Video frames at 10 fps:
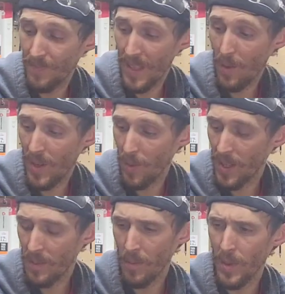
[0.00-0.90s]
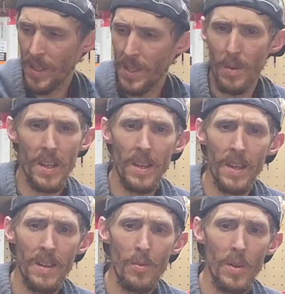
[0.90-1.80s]
That way we can breathe about
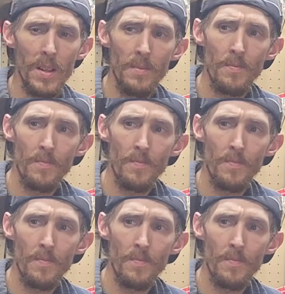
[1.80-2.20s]
halfway.